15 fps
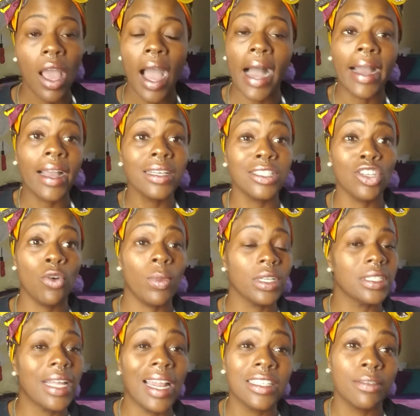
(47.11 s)
got so
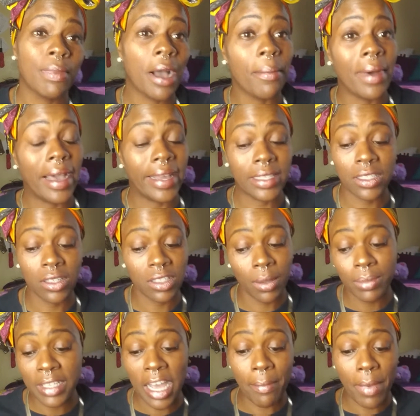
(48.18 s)
much knowledge in my mind till
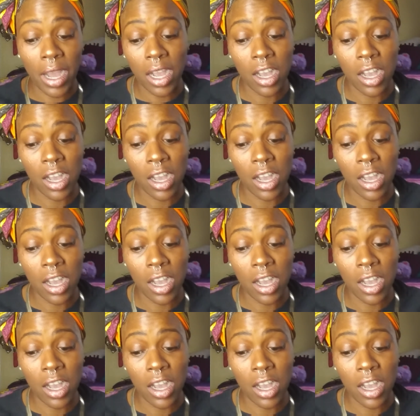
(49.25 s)
sometimes my